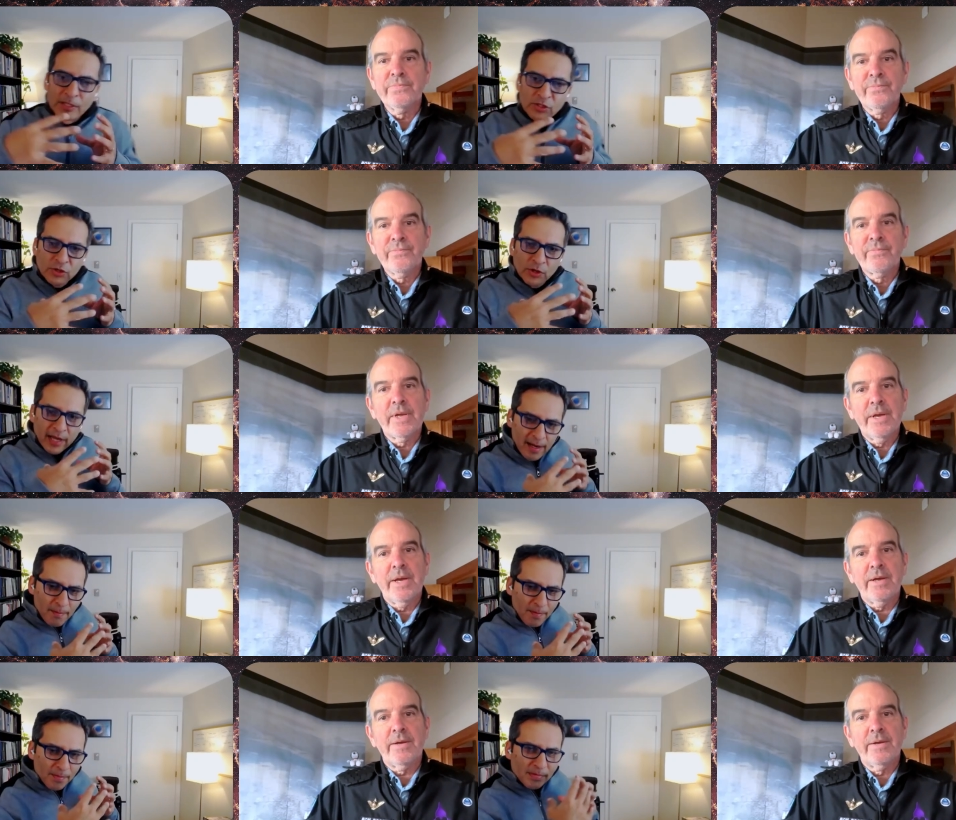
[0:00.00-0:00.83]
Speaker 1: But to yeah.
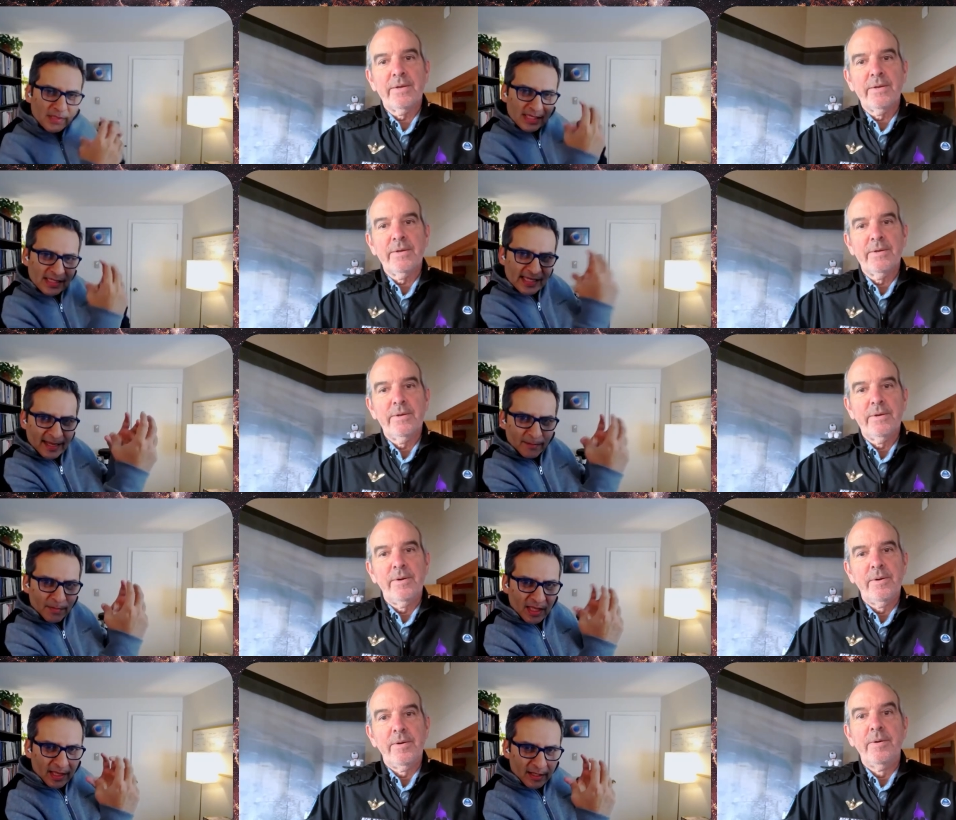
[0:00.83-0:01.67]
him, the
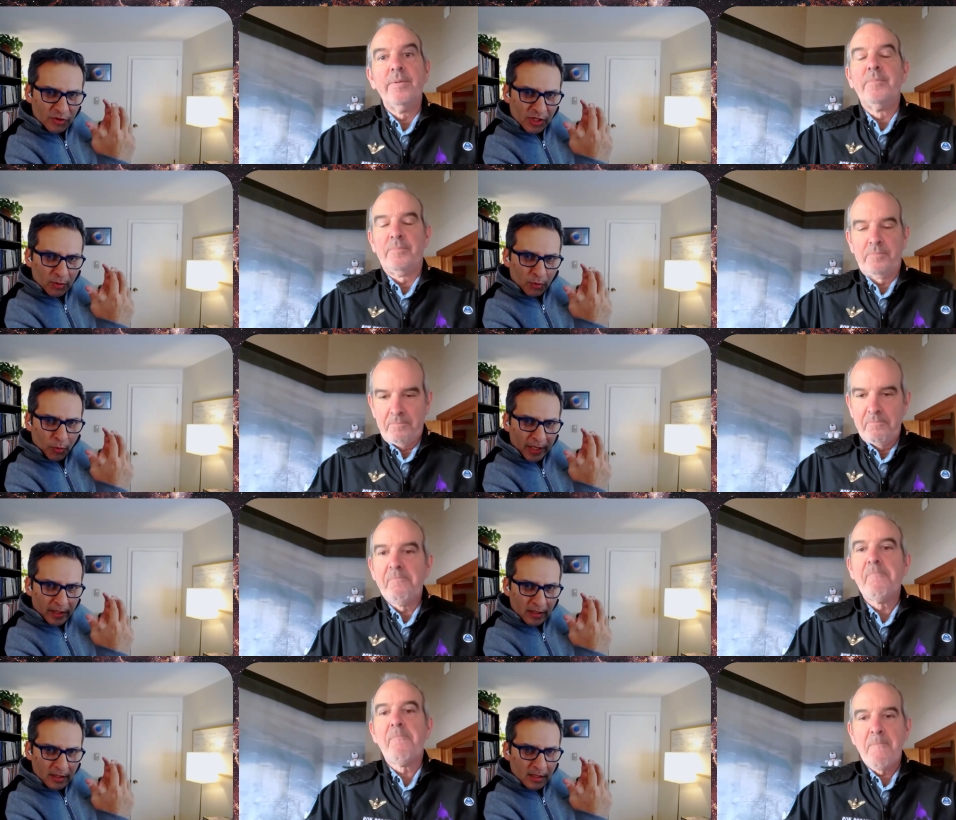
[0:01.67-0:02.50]
same thing actually
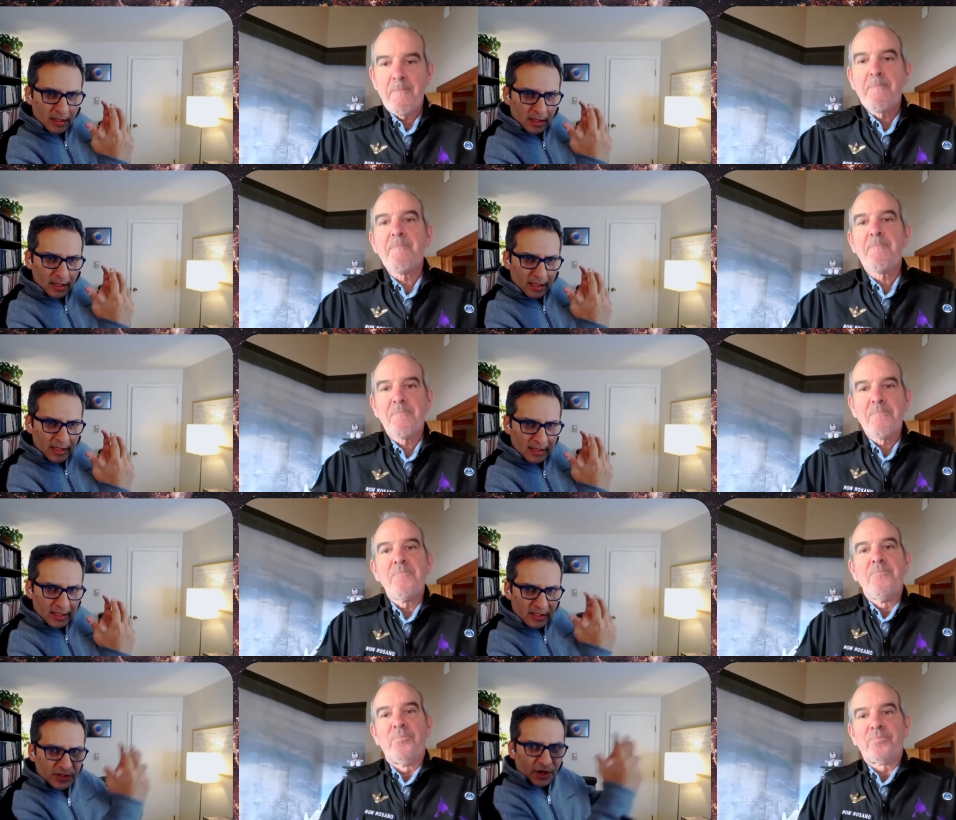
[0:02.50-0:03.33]
went
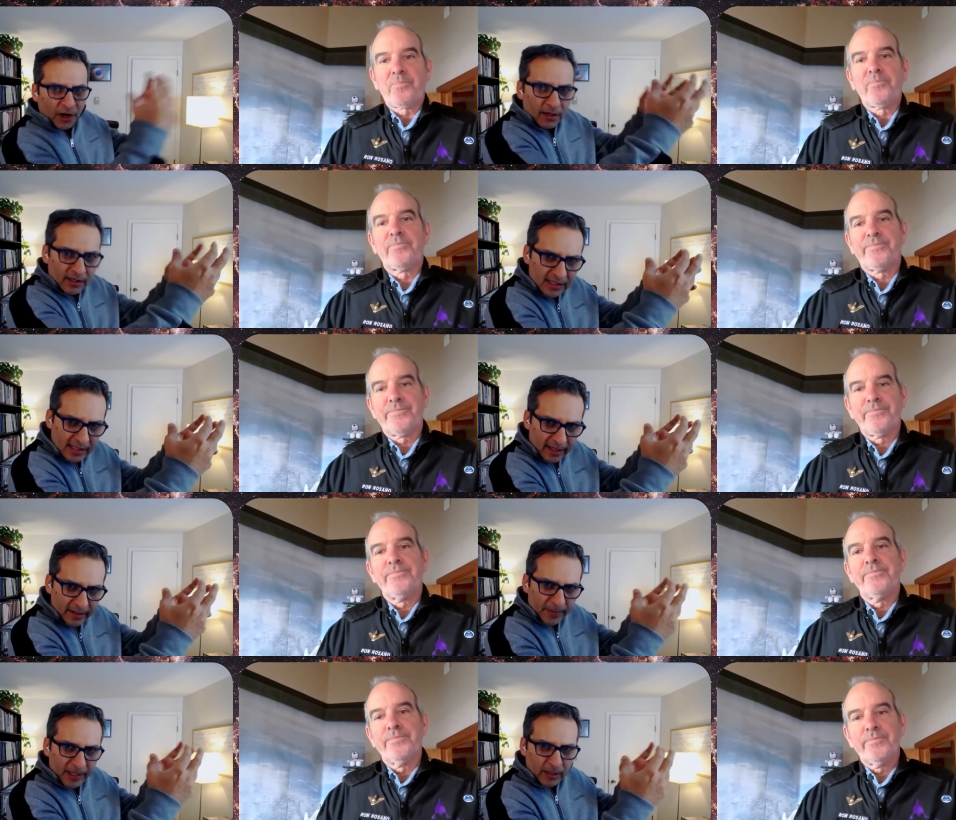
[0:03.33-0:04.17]
in the dark
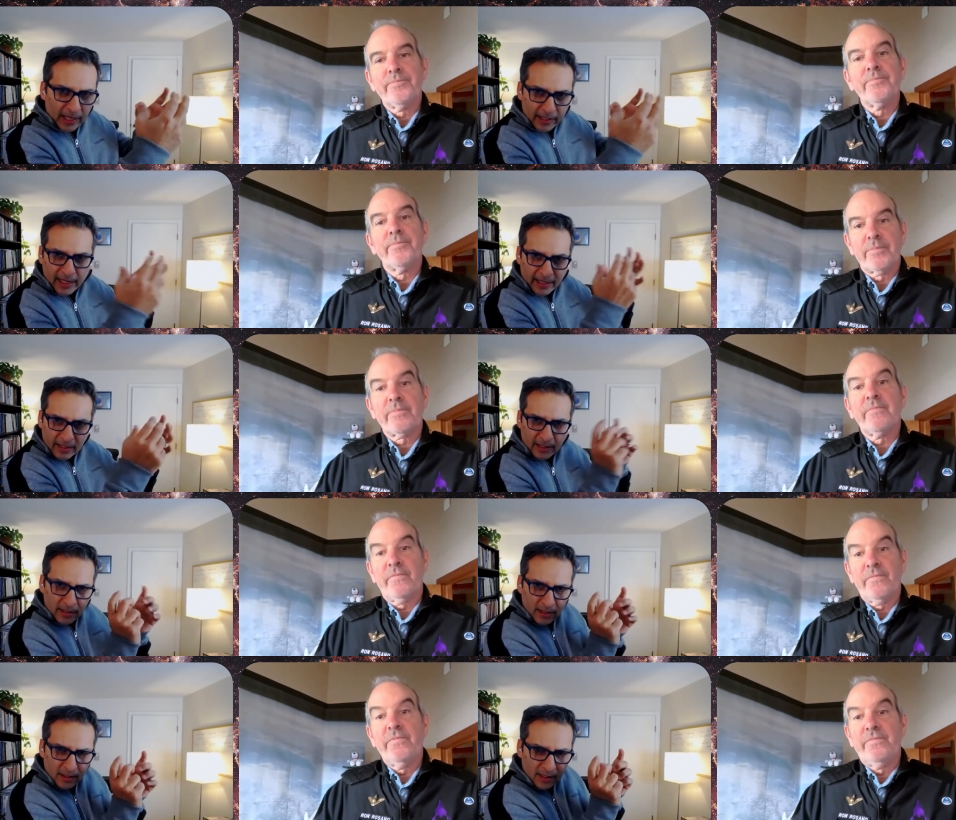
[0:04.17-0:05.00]
side because, and,
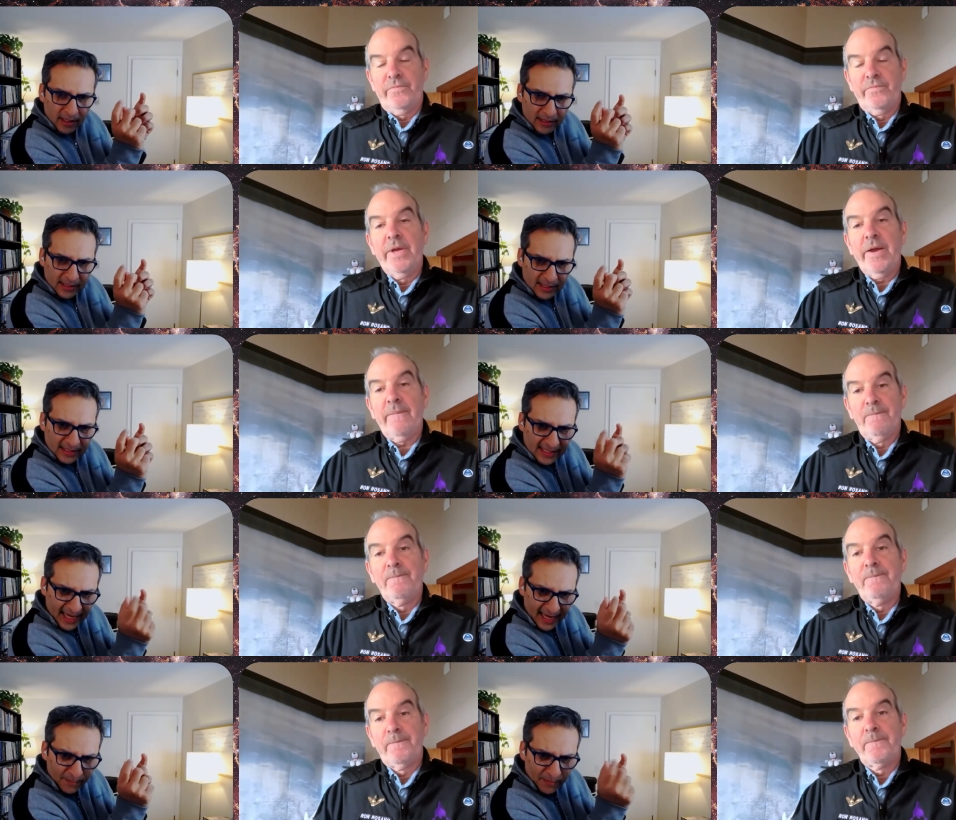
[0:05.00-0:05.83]
and it's yeah. the
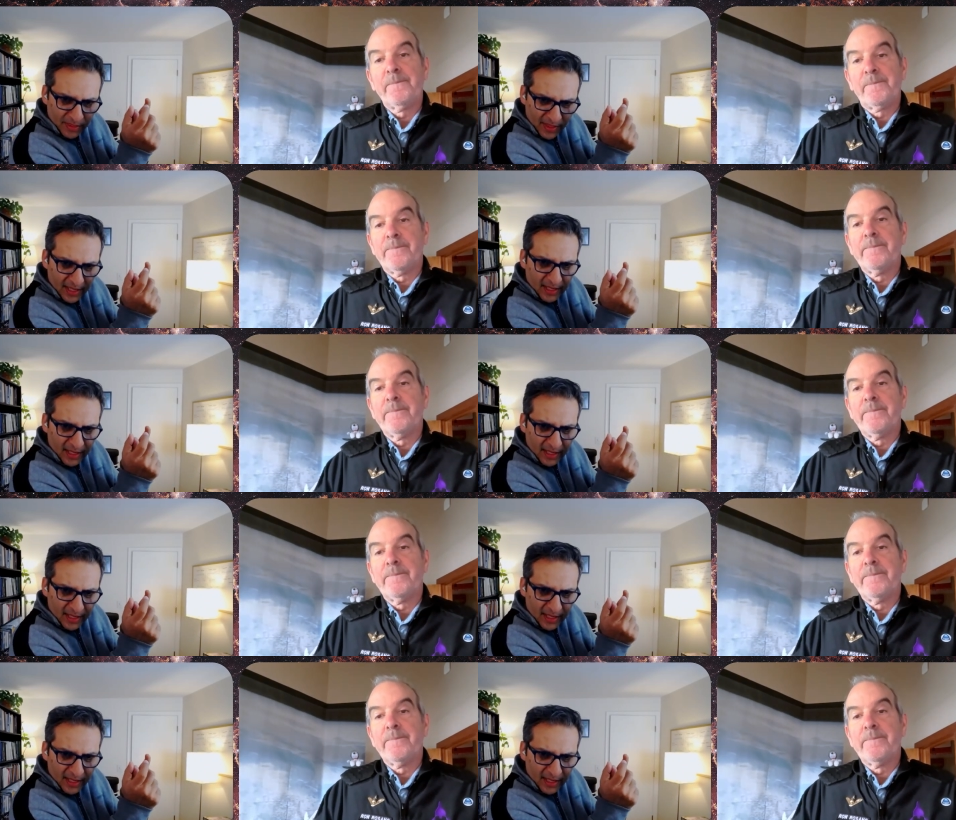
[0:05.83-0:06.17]
same